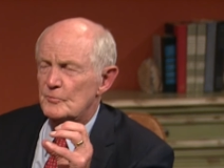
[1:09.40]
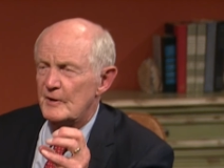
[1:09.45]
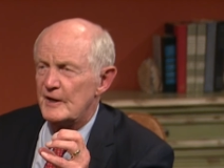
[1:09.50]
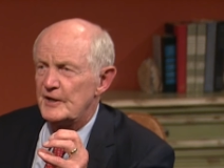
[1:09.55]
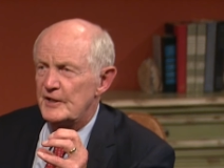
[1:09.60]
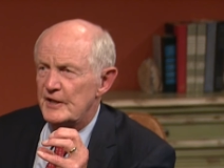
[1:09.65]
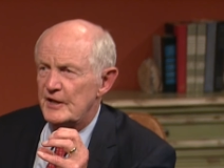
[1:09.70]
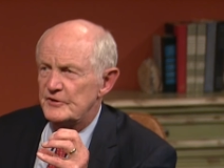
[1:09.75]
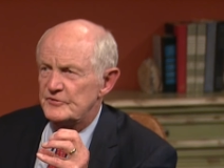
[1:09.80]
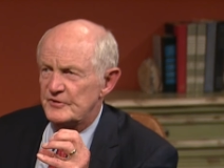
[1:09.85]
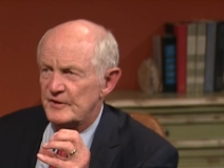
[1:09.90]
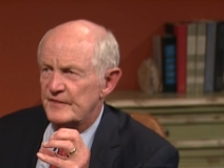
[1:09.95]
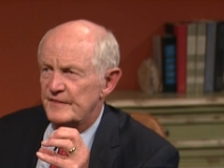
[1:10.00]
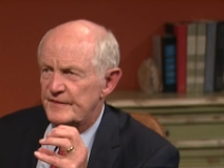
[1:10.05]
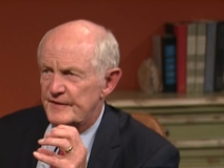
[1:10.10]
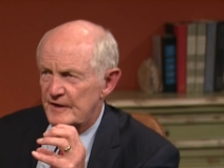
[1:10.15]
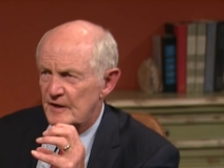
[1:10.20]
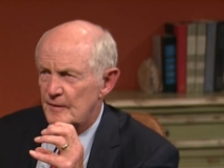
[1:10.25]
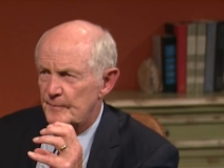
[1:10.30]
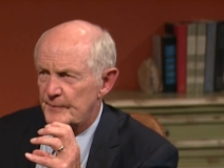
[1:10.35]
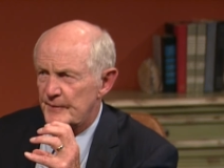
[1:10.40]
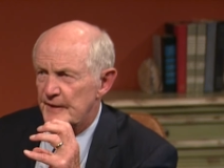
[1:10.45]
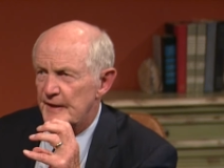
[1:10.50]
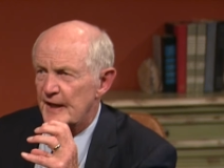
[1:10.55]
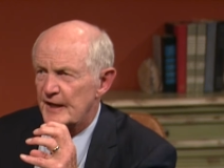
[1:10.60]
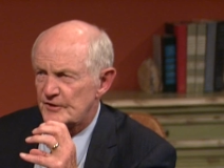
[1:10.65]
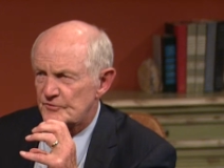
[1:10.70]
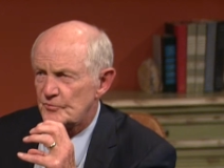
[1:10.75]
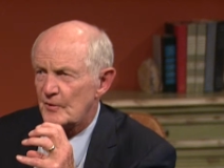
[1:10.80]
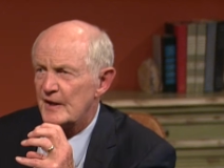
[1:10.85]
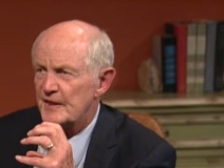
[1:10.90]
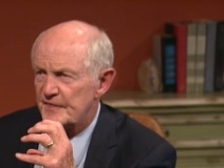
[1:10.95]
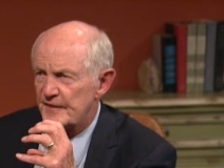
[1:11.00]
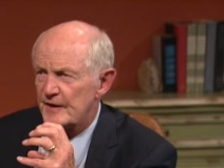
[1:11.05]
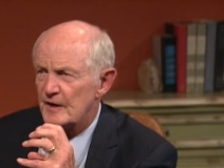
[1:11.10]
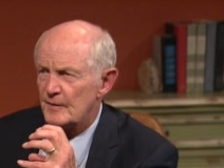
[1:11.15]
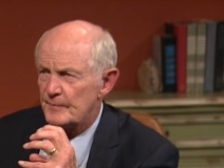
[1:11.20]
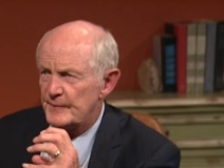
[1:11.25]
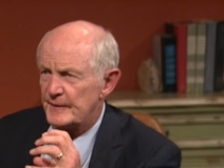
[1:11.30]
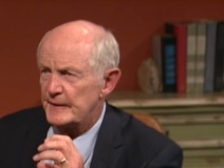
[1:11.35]
radiation therapy, X-ray
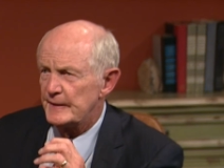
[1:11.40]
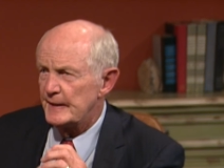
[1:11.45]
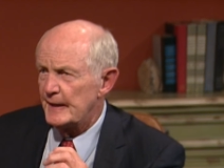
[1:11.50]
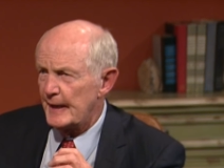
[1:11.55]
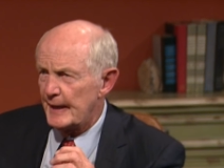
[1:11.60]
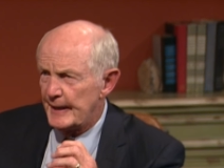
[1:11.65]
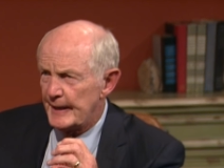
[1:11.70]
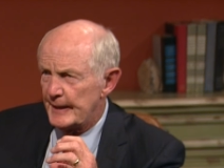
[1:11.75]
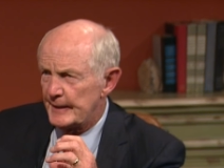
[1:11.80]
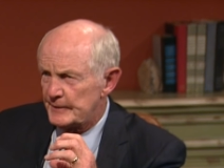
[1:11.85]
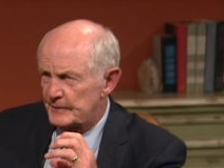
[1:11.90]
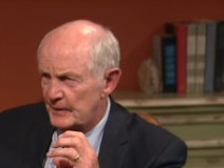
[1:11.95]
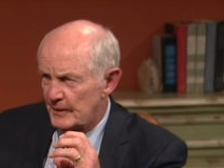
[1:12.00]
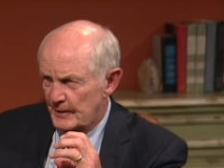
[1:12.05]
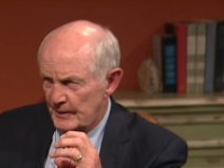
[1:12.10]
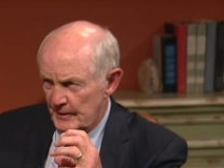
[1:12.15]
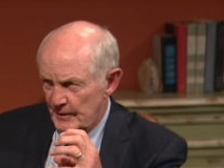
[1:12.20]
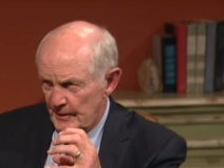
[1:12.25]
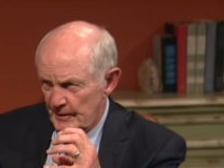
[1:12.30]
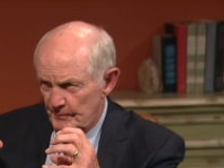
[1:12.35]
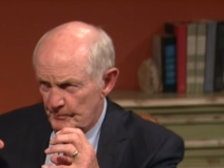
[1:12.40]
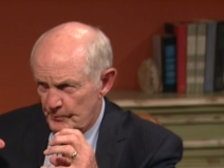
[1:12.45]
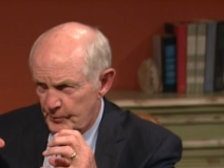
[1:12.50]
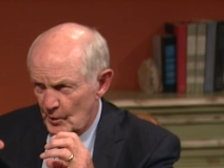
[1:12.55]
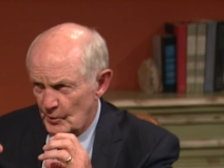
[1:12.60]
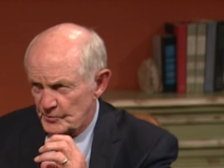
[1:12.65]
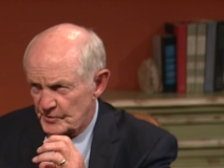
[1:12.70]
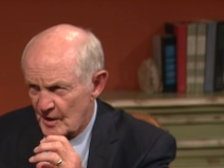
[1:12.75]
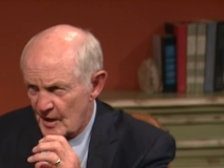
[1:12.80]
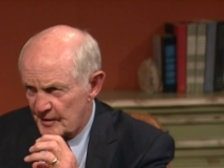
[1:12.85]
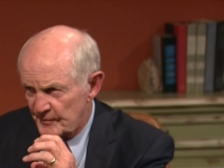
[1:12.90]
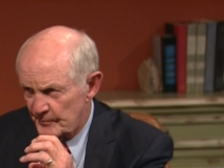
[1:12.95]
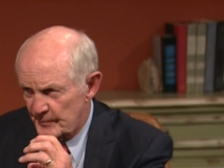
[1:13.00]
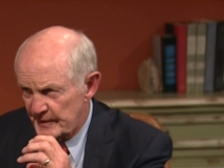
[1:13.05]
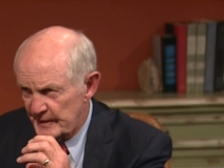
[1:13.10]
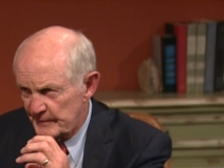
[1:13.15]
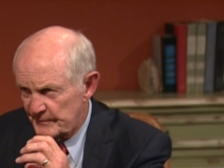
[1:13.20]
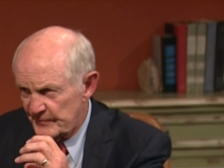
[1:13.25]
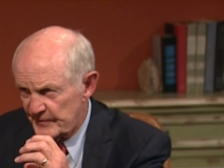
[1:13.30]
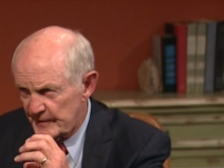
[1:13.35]
therapy, and proton
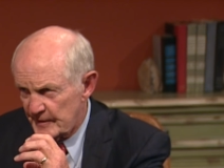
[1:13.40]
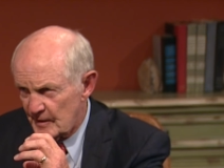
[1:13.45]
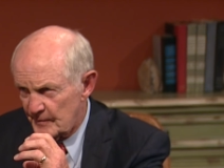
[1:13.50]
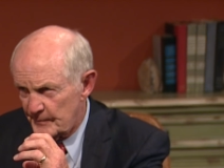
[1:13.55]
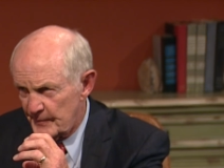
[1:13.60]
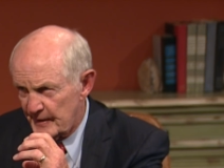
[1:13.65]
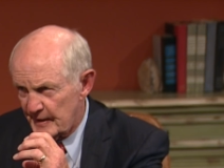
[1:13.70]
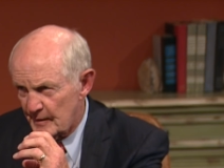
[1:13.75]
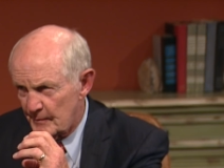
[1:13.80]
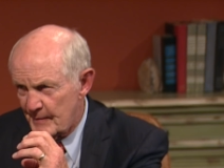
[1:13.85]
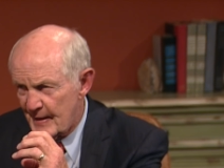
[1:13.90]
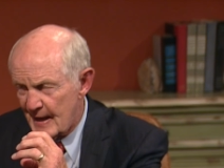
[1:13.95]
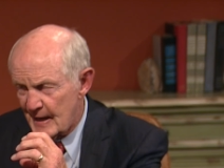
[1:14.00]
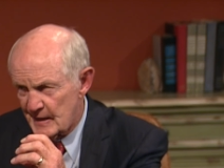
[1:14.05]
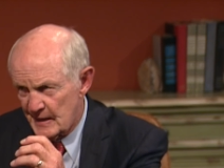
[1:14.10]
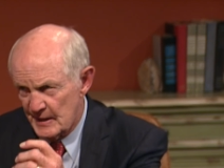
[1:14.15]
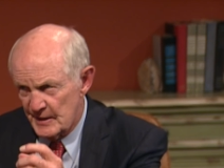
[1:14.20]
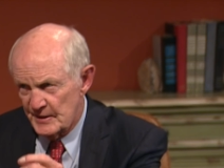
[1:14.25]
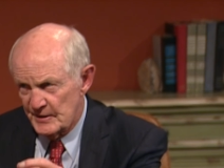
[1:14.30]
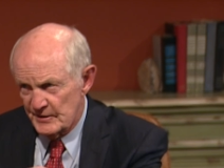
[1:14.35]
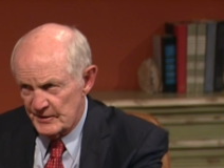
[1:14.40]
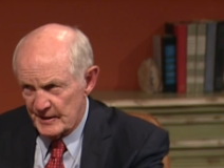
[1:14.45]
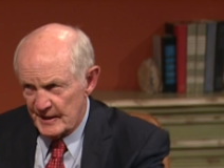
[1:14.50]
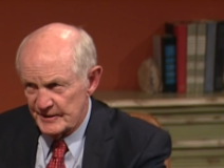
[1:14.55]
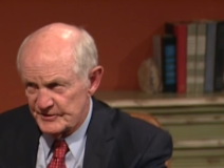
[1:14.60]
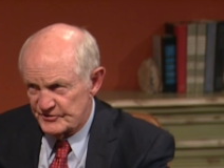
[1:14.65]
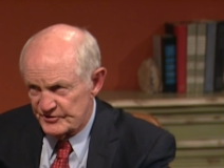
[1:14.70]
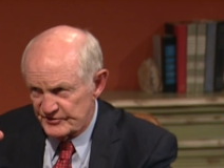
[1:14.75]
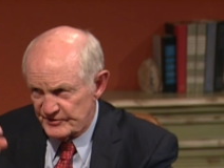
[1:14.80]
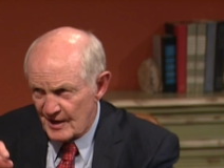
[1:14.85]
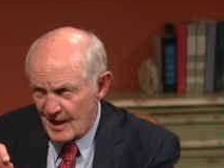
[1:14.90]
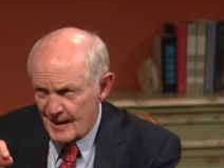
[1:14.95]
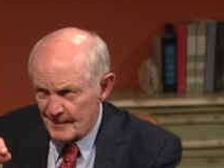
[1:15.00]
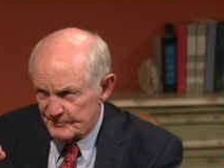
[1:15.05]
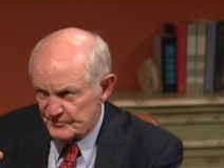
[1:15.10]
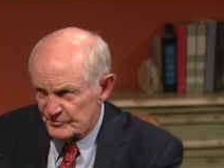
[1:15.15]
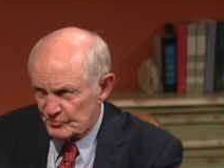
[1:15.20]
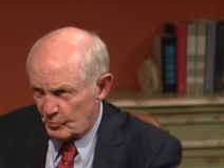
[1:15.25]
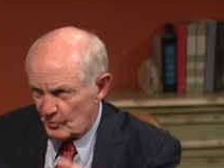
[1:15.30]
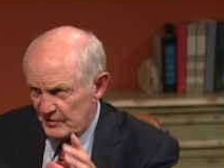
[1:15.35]
beam therapy, about it
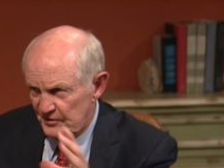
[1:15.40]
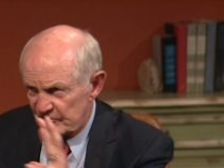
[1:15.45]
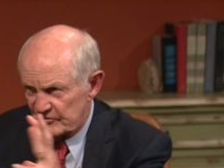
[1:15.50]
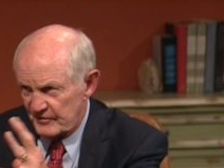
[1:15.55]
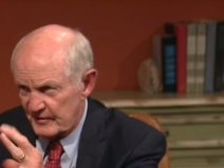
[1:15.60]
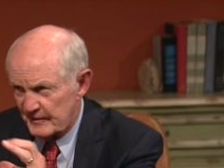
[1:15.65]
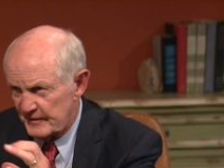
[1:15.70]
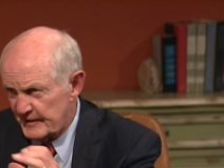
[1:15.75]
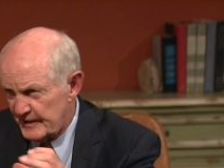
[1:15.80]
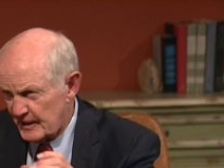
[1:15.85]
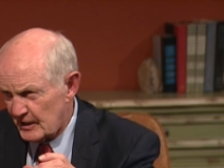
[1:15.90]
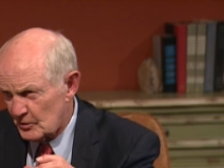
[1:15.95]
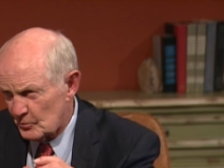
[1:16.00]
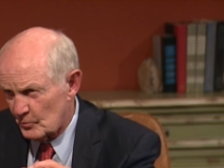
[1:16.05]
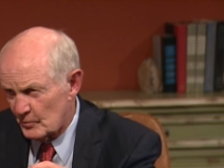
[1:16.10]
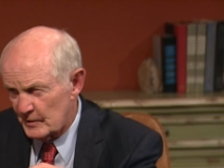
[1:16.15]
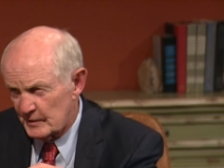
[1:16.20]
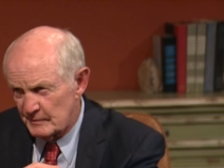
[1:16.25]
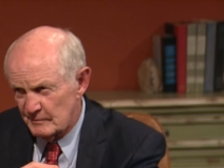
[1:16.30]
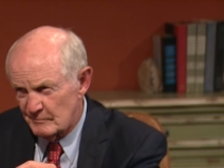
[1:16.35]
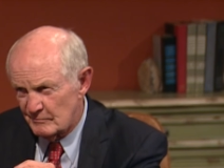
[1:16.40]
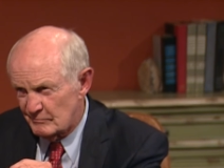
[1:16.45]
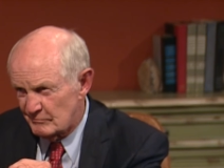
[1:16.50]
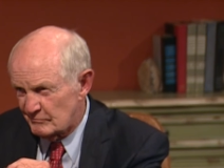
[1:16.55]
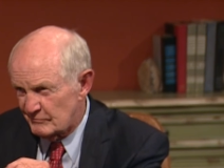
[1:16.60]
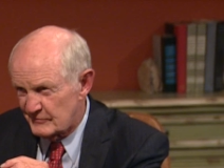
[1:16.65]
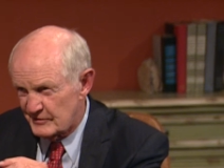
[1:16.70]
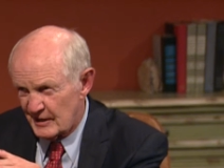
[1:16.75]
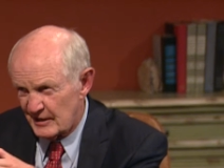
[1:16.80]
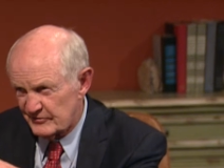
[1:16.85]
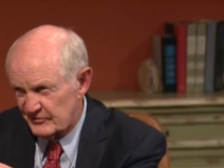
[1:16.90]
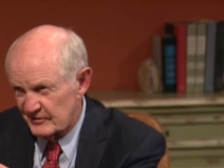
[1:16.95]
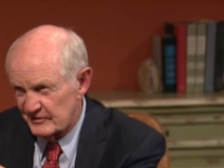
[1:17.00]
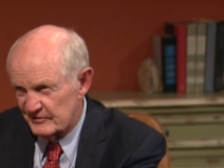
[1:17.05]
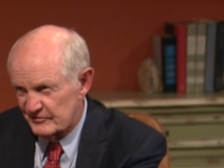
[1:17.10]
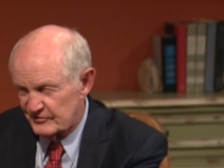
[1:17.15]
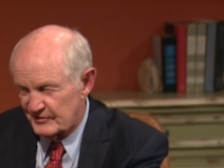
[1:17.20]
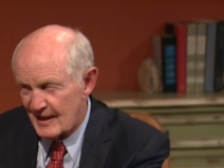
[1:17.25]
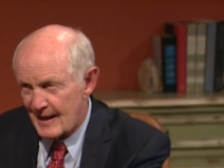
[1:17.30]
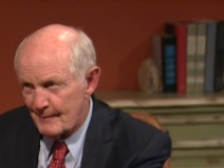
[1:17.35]
stops. What is the other one
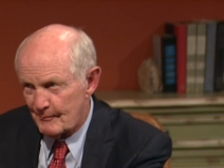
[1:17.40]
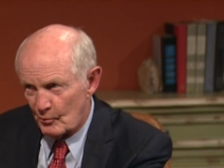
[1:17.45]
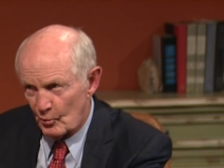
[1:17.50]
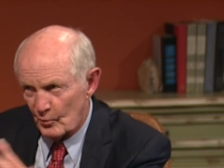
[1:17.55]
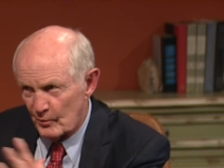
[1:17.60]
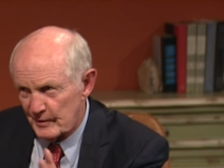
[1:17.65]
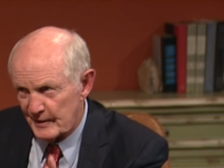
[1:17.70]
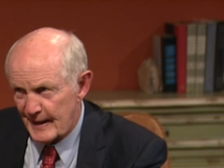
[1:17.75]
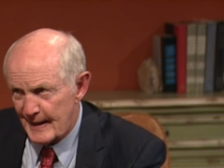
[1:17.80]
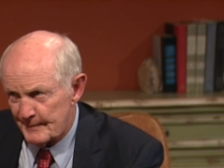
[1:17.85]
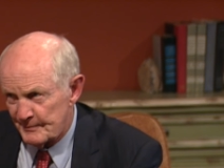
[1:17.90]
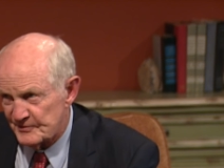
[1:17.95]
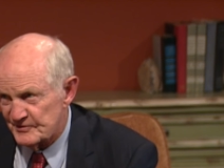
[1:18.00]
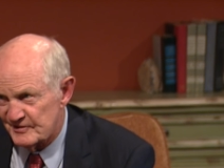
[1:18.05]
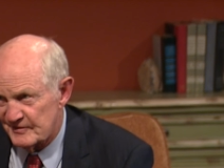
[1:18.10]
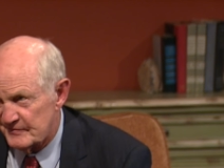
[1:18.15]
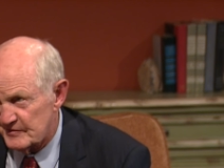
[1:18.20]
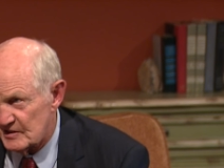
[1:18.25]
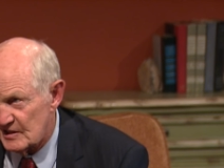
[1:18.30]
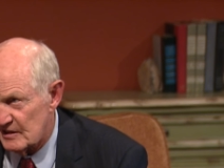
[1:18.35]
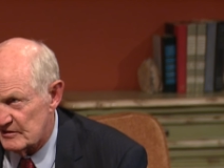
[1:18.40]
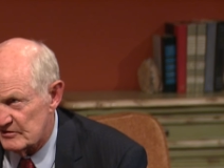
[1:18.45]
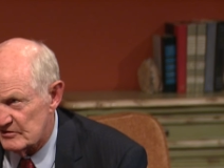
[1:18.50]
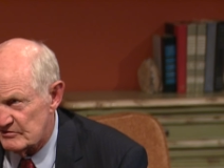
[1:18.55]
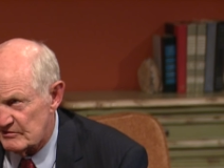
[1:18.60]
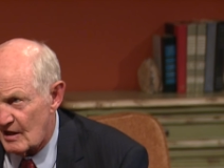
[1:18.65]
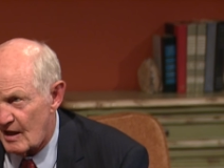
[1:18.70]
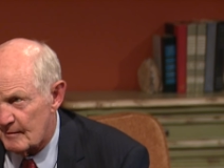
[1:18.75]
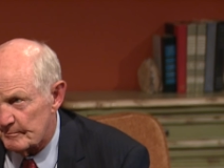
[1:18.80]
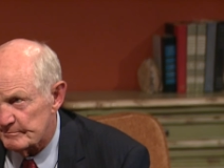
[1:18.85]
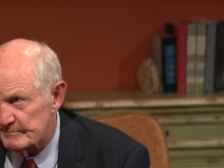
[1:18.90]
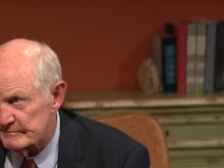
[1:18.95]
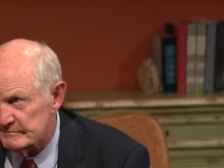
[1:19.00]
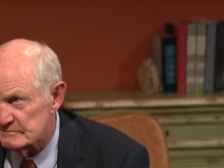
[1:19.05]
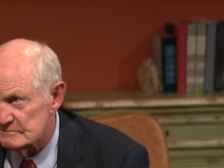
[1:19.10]
doesn't stop? Well, what happens if it doesn't stop?